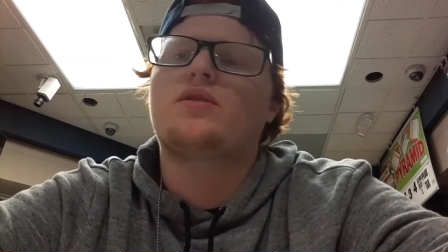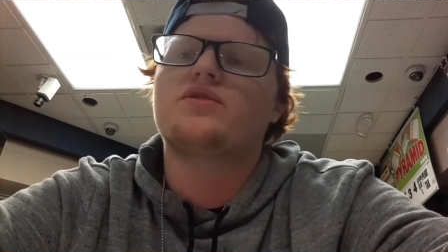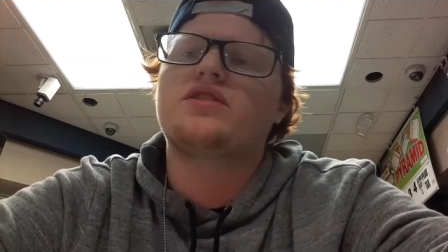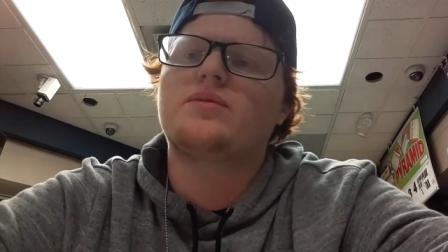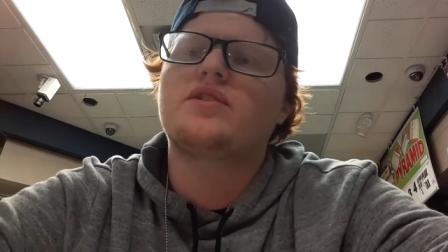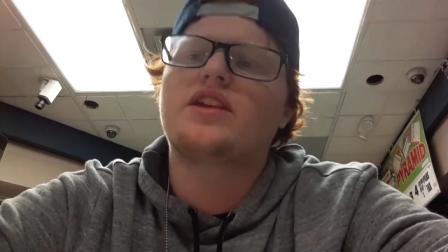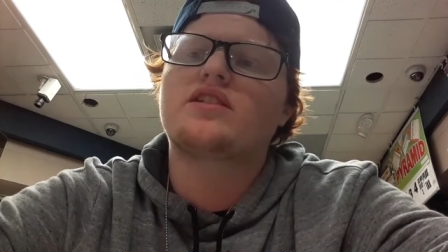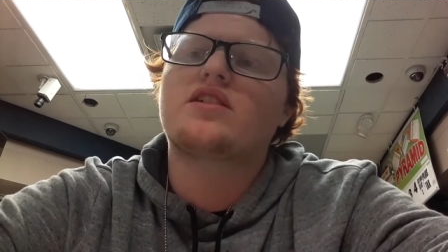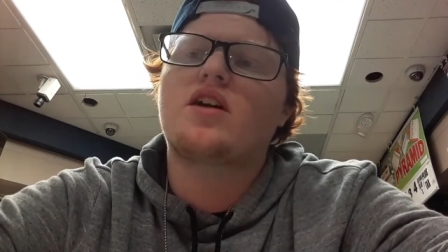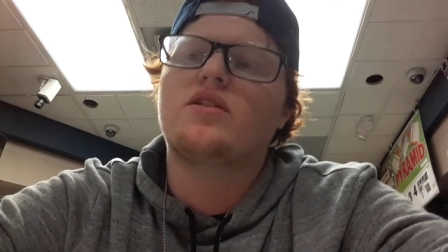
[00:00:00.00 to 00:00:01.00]
I wasn't able to
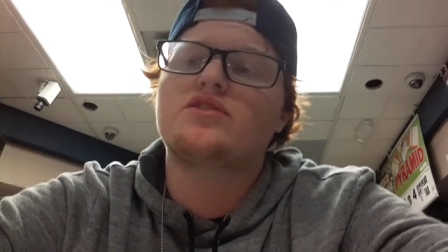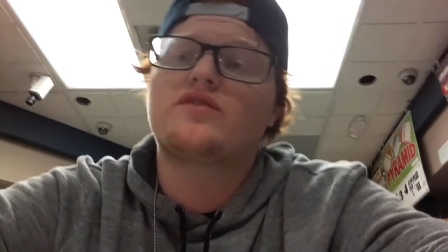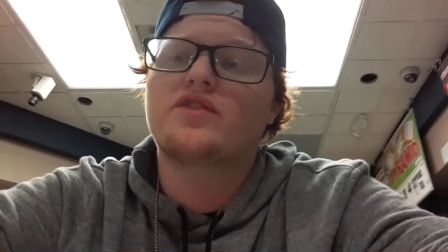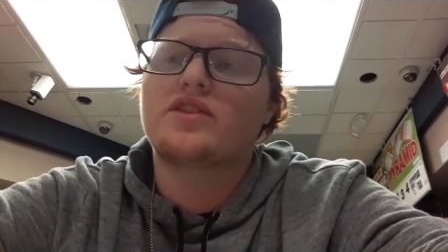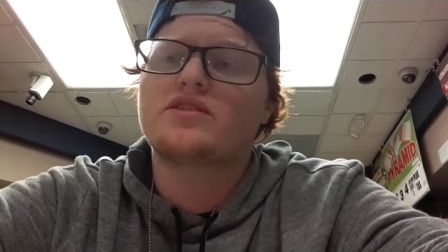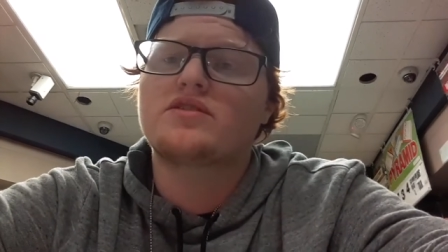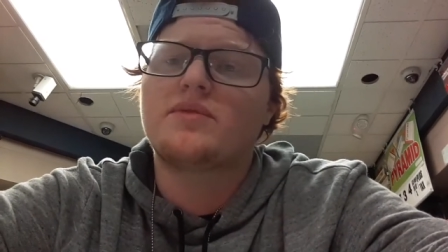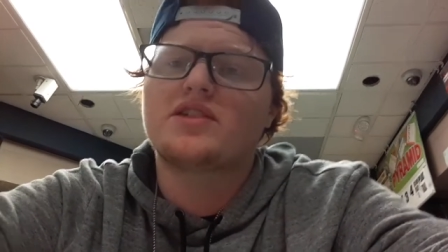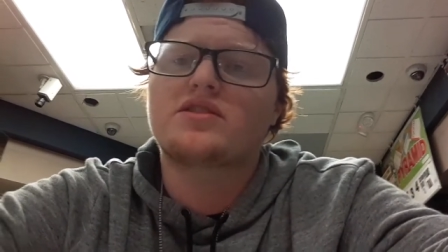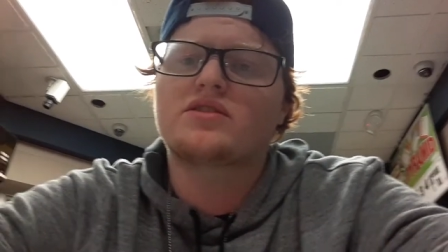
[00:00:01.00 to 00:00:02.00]
get to college for this
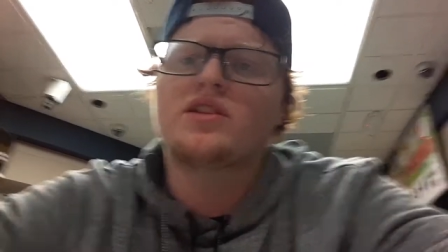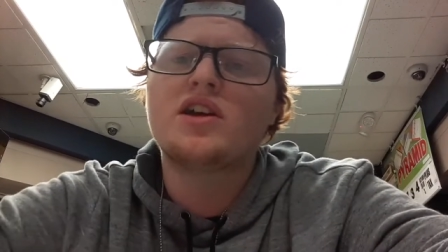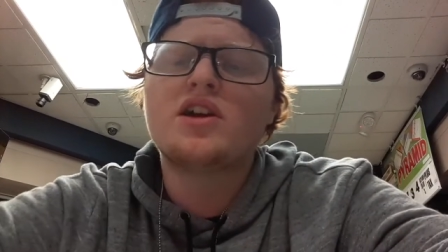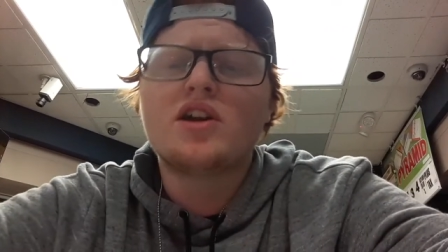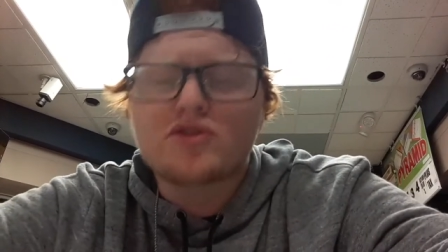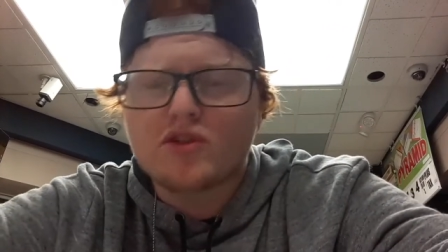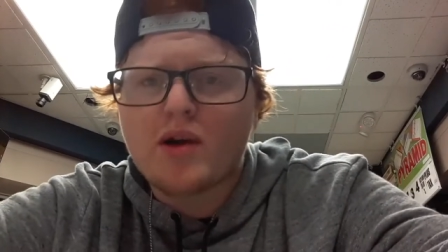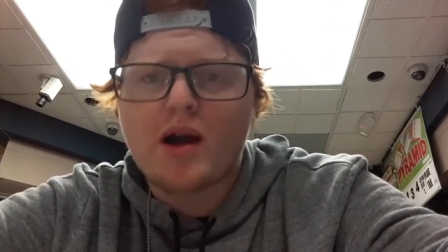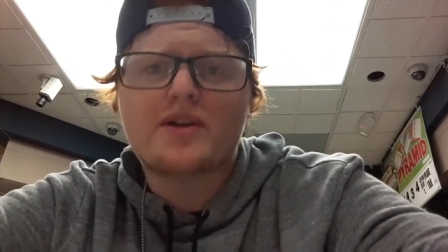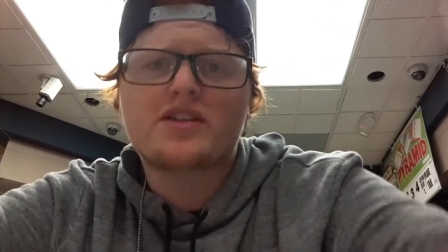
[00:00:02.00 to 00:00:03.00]
semester. So I'll
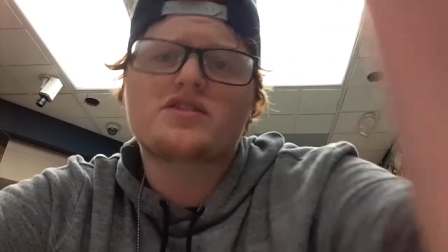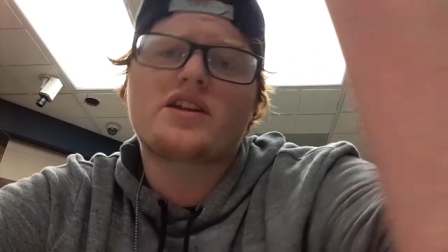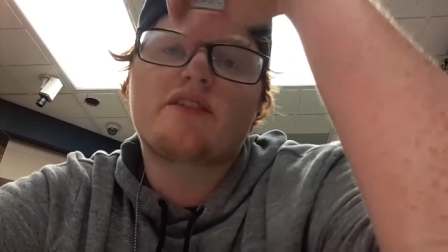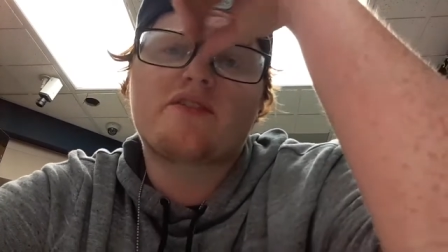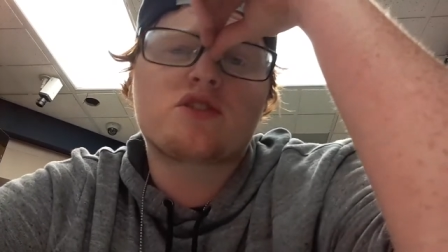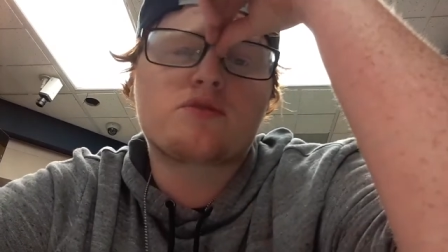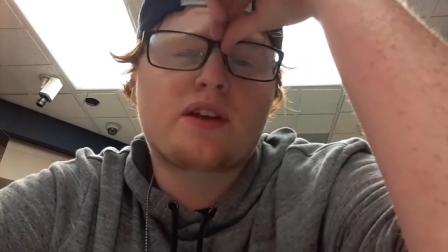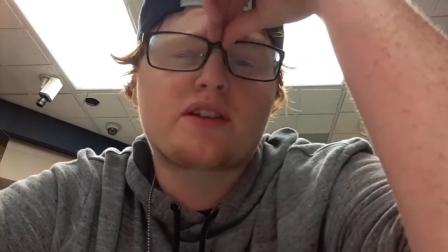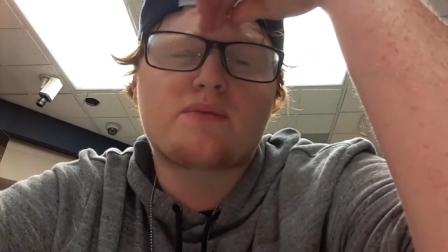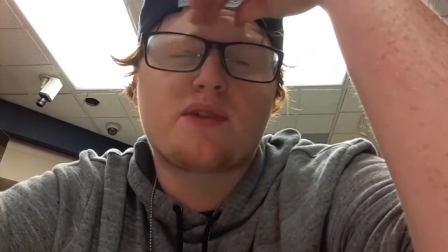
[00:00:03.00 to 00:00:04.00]
probably either sign up for the
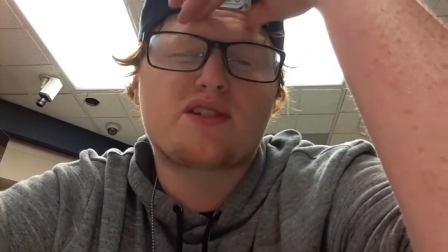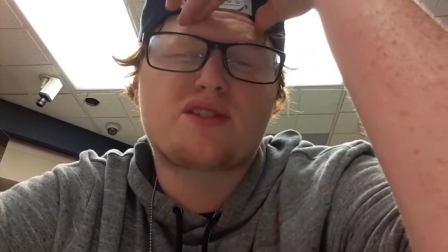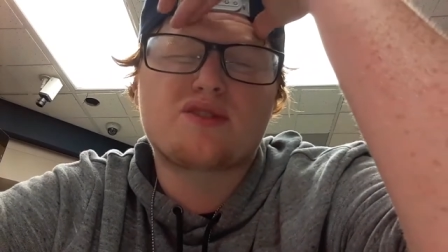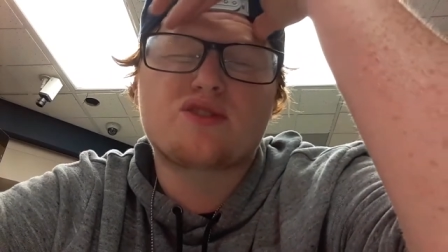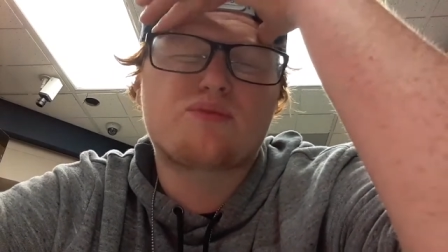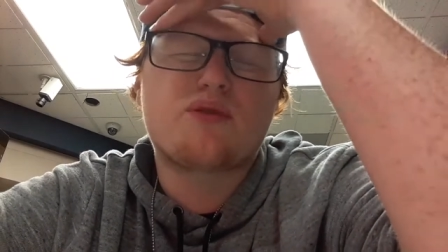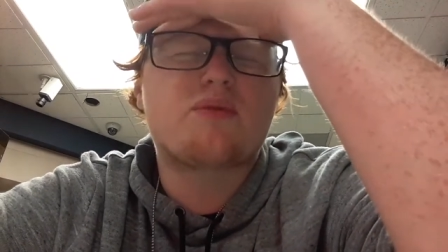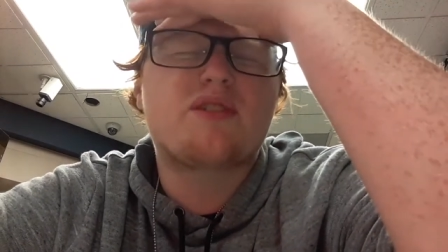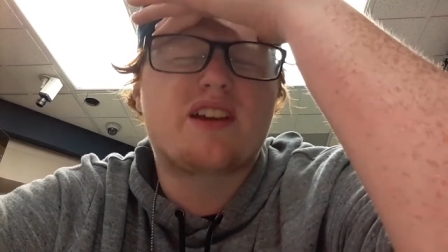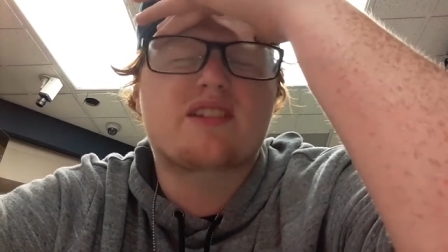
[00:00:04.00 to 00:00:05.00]
spring semester or
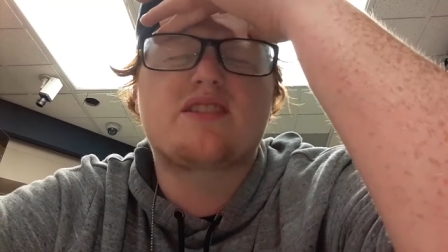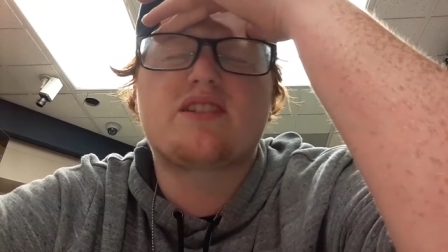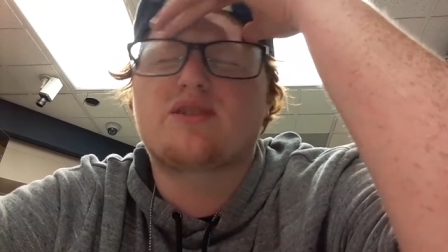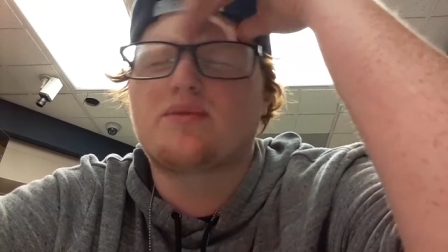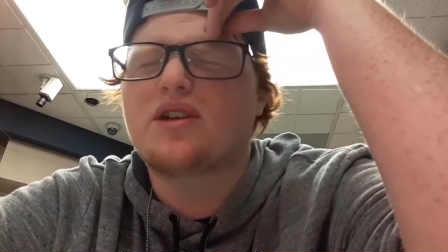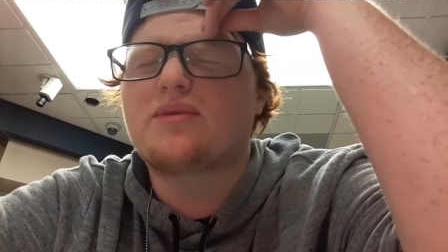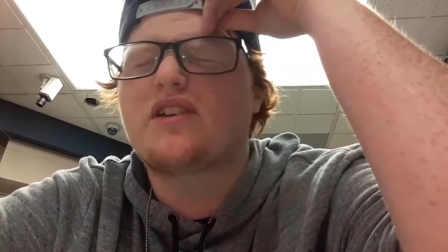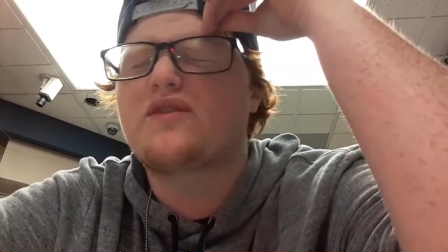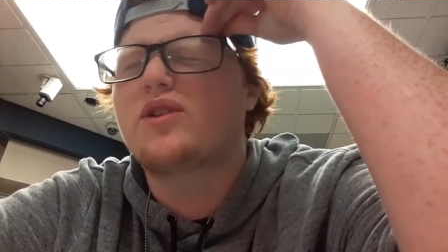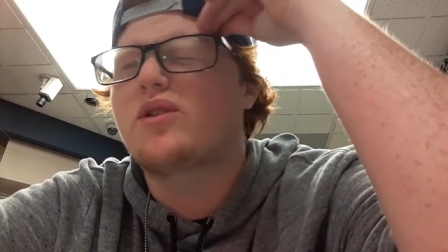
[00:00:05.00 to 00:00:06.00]
probably next year, but I'm
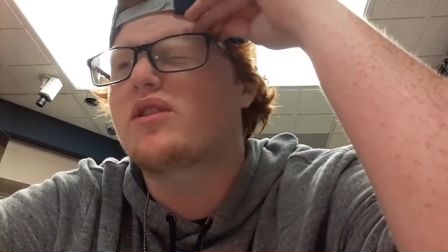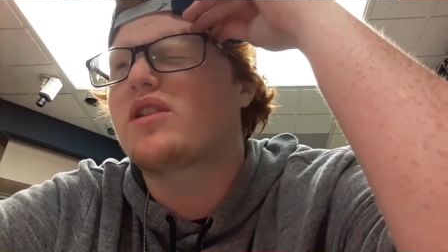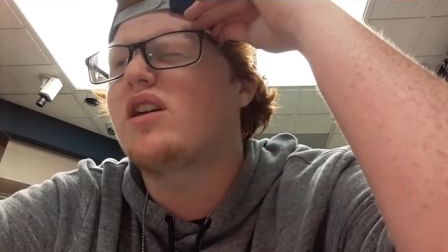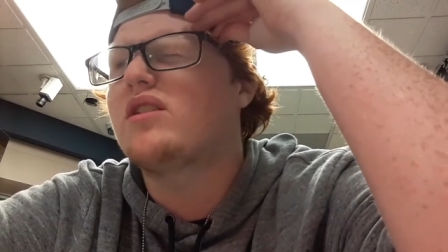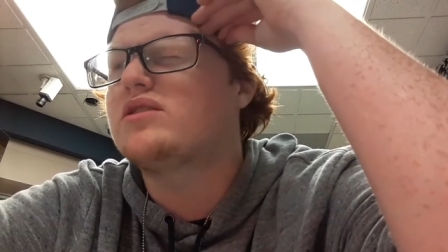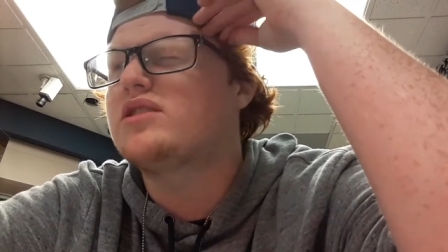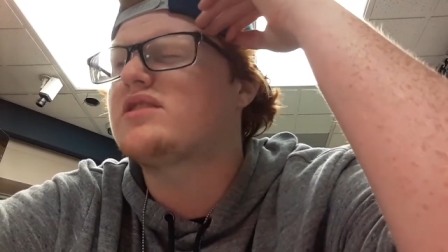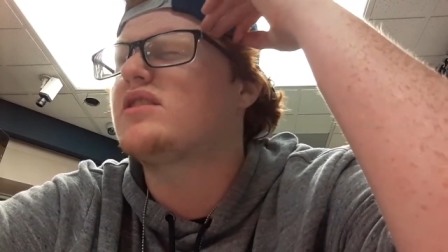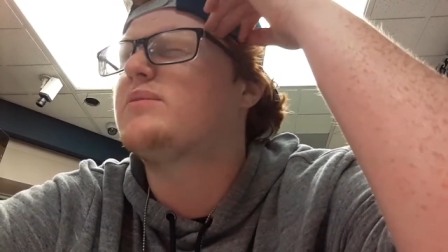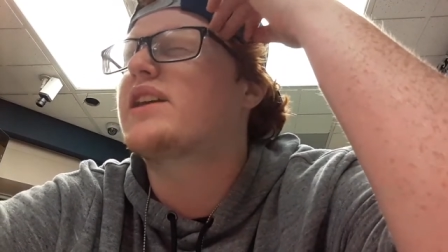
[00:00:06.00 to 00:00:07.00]
definitely going to college.
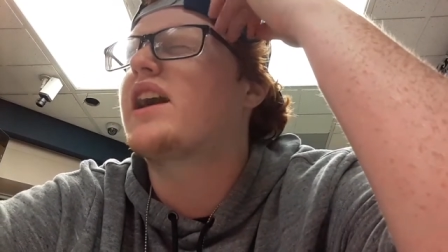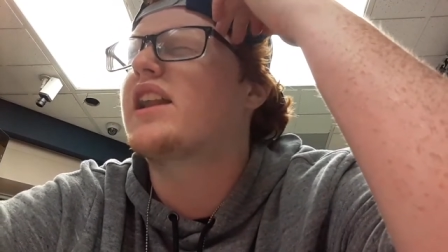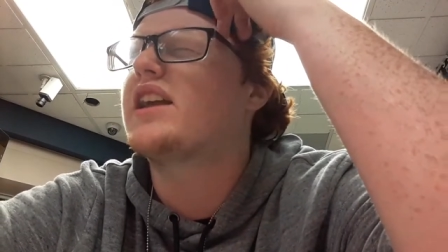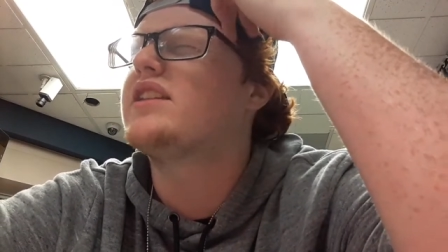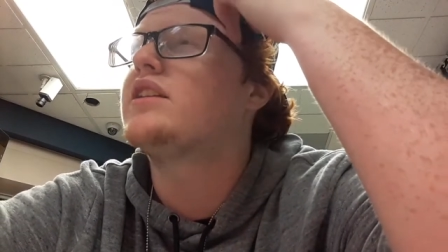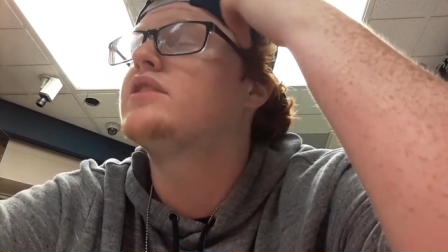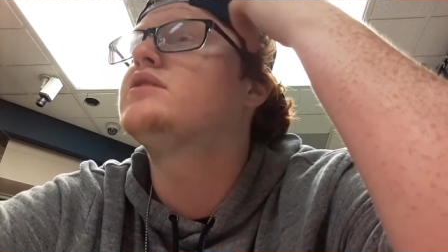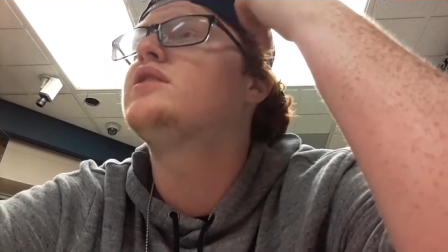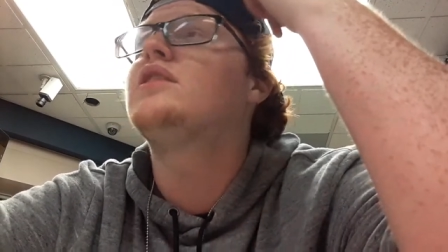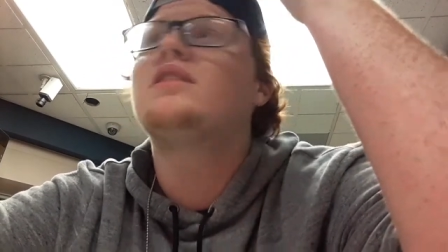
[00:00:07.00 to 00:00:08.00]
That's something I got to get
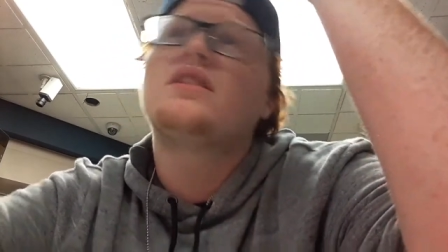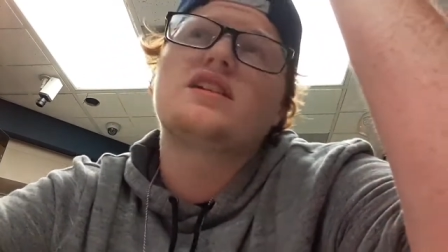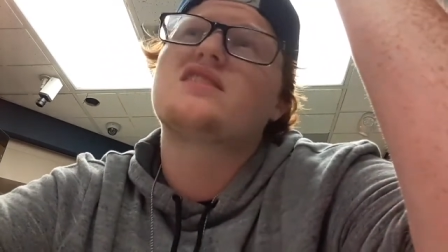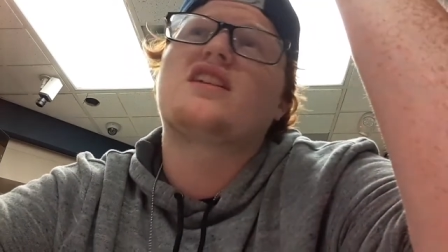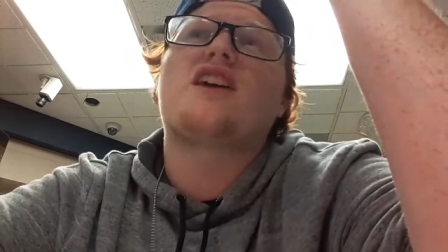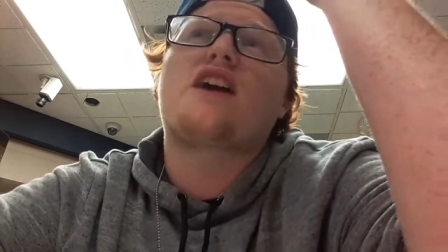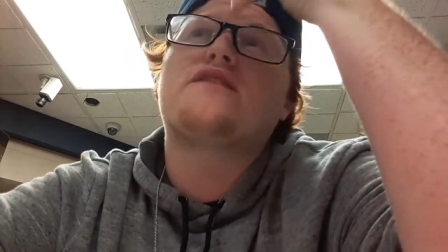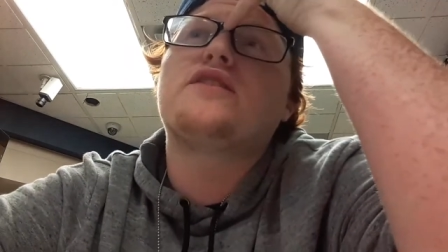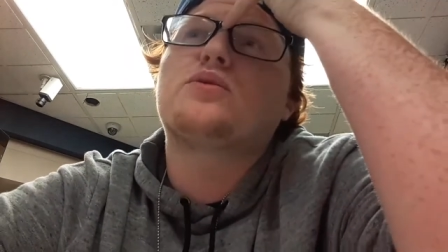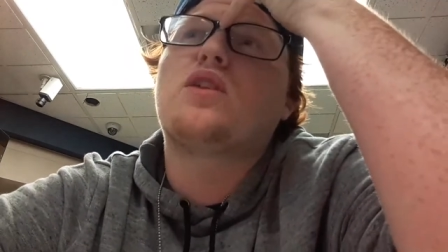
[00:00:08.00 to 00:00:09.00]
done, because I, I feel